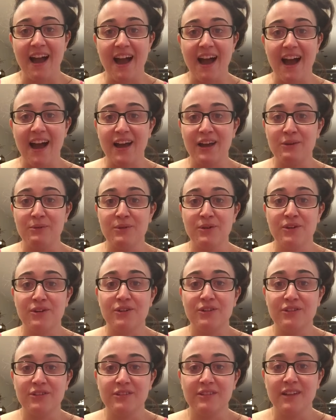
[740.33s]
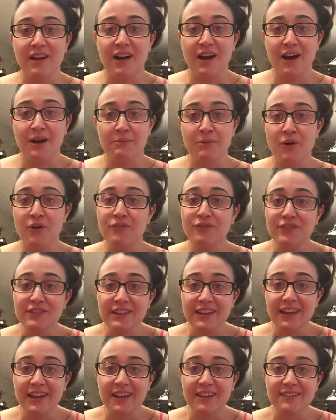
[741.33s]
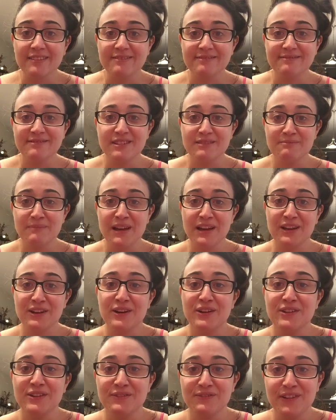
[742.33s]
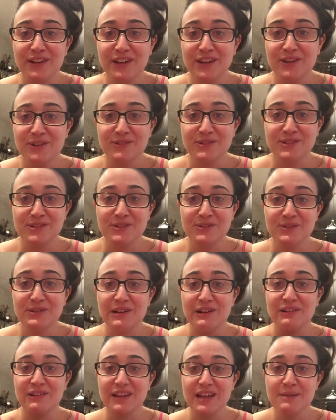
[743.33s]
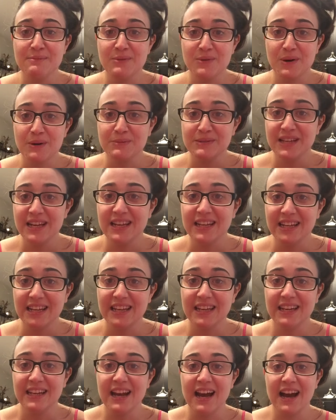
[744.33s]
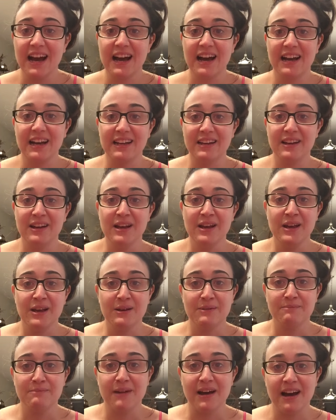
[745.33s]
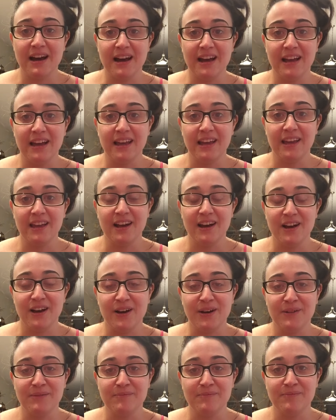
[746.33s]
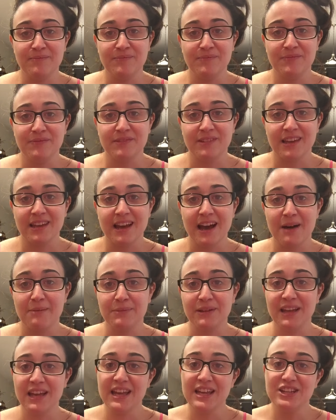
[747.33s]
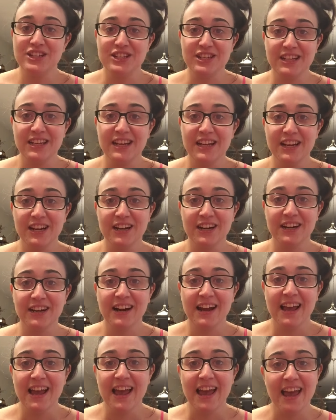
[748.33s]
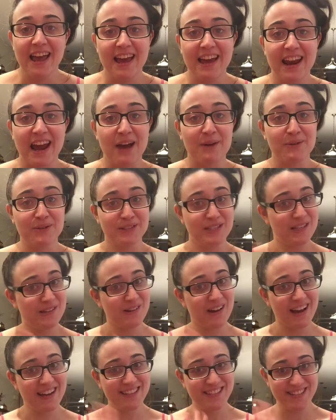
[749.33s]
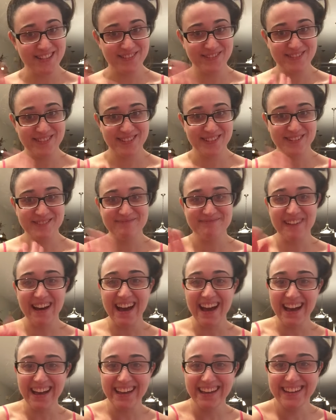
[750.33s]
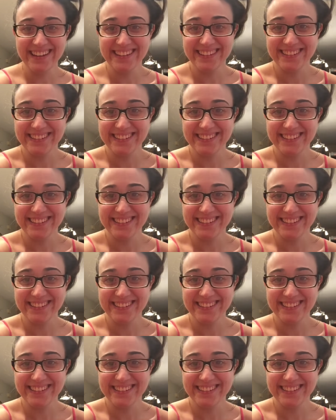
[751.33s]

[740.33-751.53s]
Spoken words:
I will hopefully make another video soon. I'll keep you updated on my complication here, and I will see you guys soon. Bye.